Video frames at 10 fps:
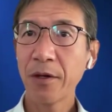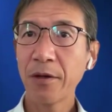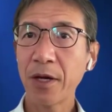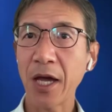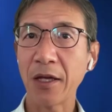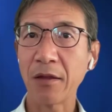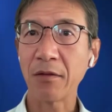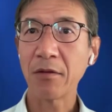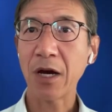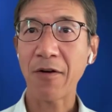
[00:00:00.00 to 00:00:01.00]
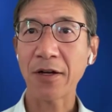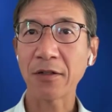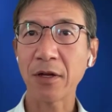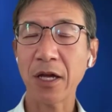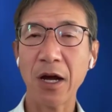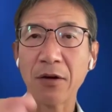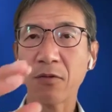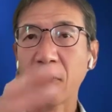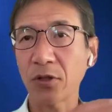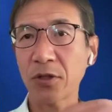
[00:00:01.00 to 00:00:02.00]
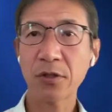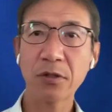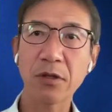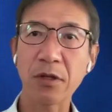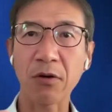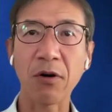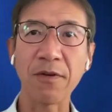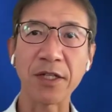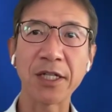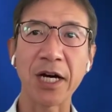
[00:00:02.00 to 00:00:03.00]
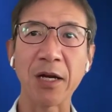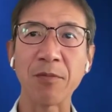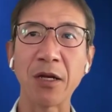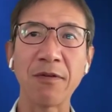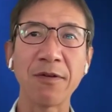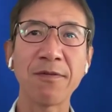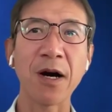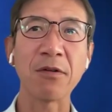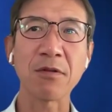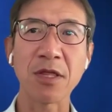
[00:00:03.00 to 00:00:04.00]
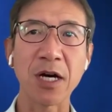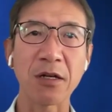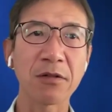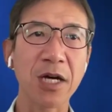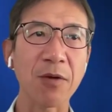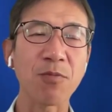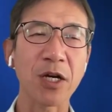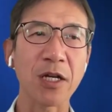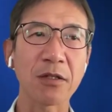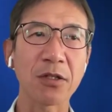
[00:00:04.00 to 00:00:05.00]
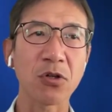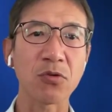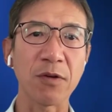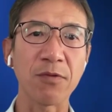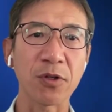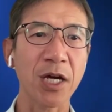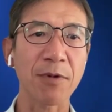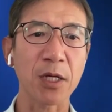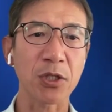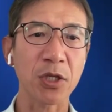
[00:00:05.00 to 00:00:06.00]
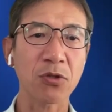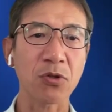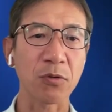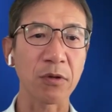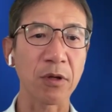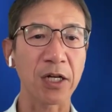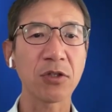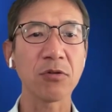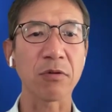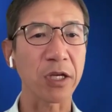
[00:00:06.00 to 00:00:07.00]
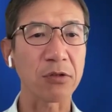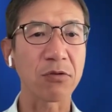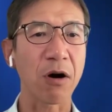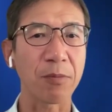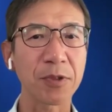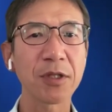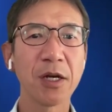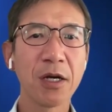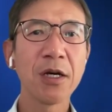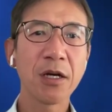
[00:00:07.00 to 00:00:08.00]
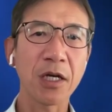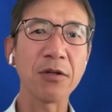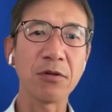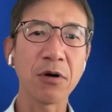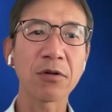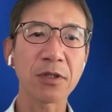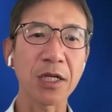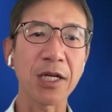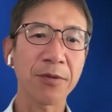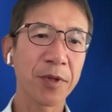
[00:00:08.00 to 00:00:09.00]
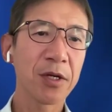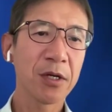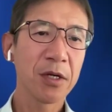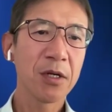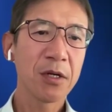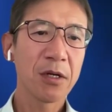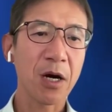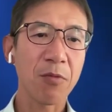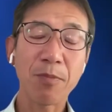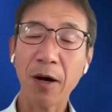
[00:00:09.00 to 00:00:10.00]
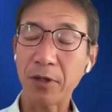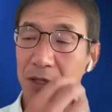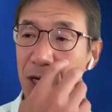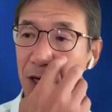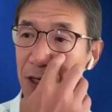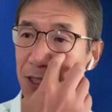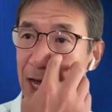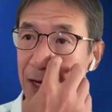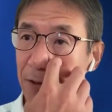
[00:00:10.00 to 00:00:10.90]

and across the COVID time. And we found that type A surgery for type A dissection acutely dropped in New York City. And we published that in JACC.